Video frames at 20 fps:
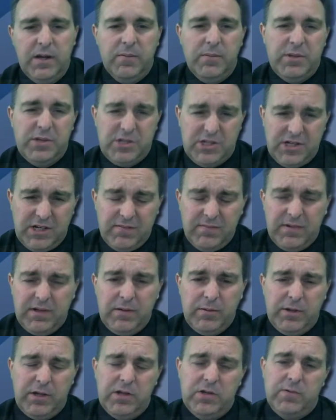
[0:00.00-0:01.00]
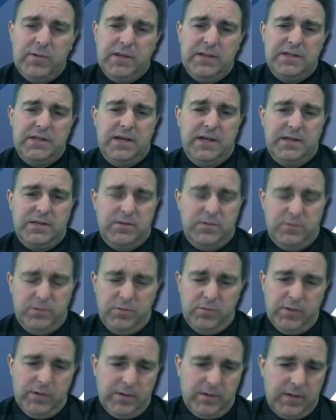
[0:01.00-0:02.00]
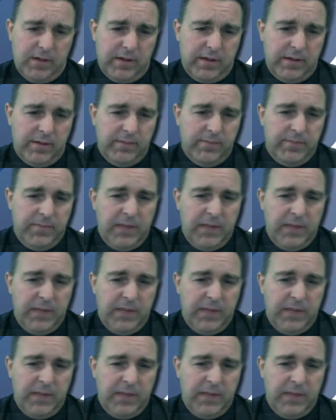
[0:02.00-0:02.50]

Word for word: but generally when you're doing a task, we do one or the other.